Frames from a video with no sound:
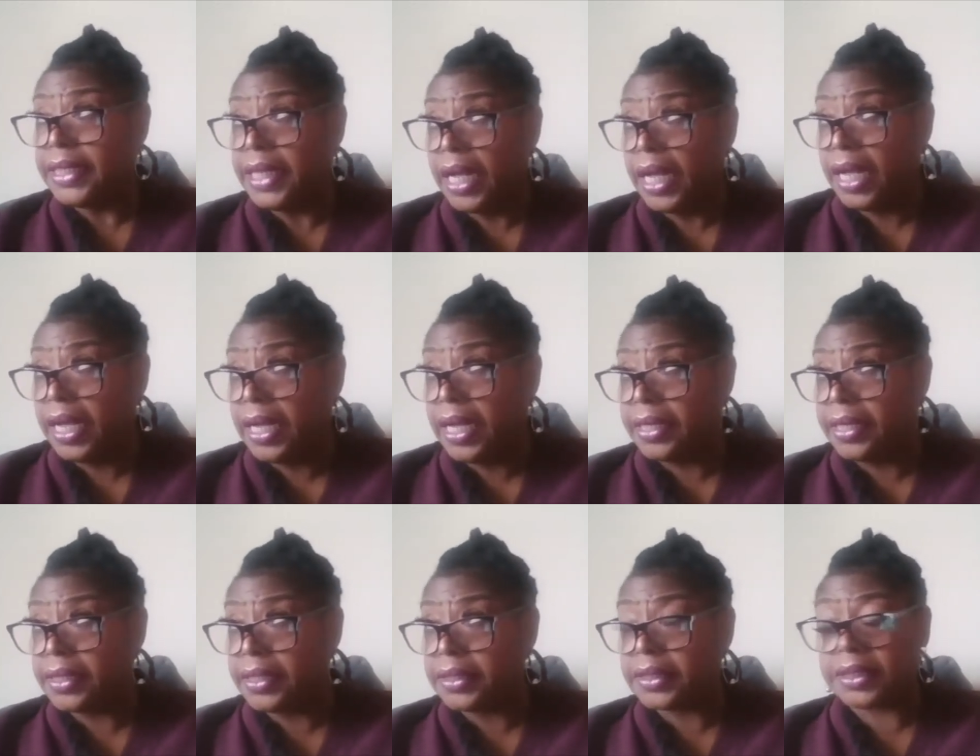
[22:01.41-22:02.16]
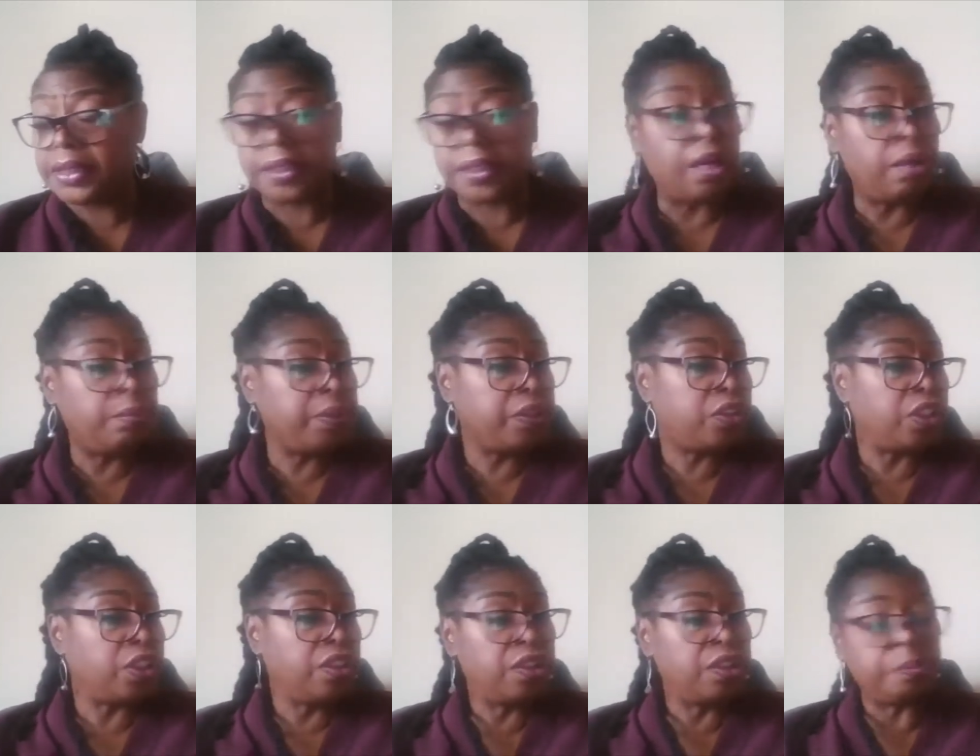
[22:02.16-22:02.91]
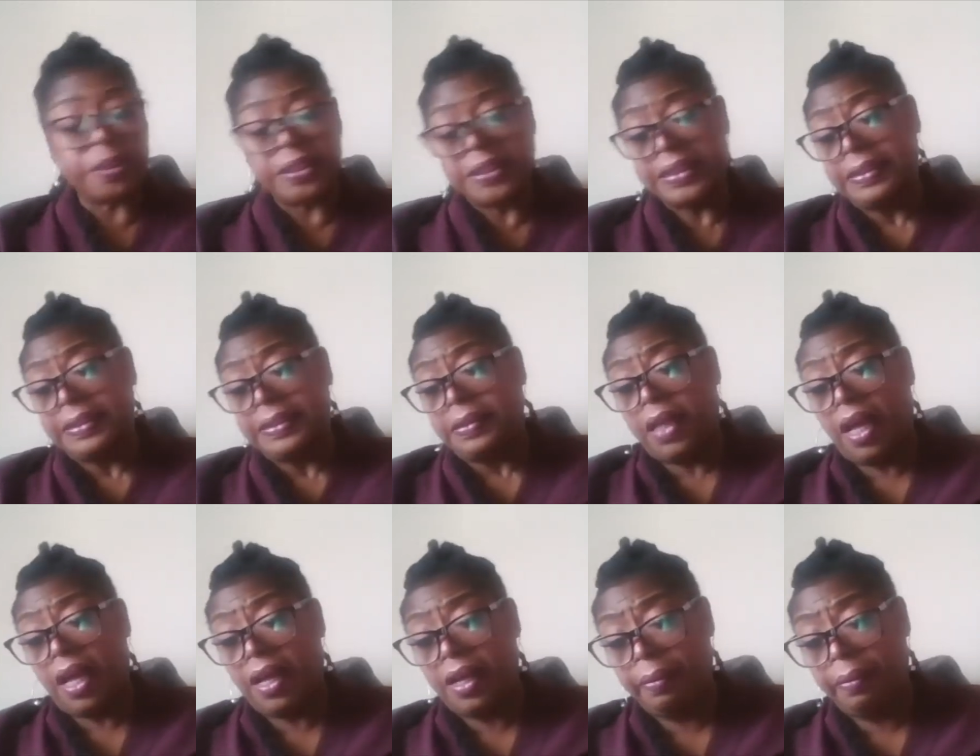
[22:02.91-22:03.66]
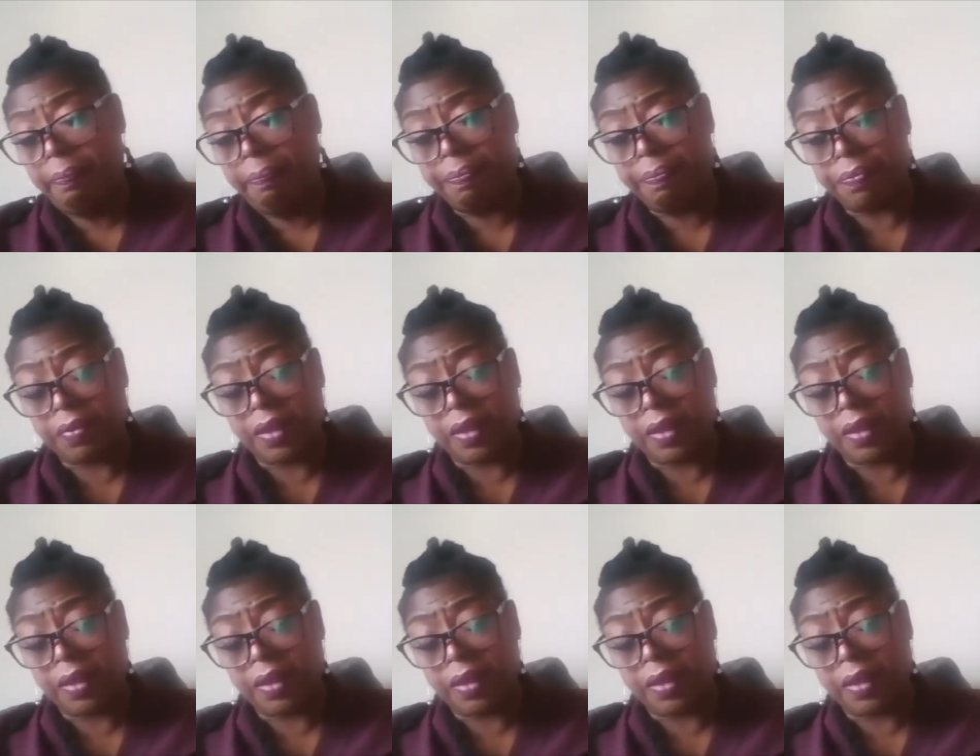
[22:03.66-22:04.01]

uh, to Carmel Jones. But um,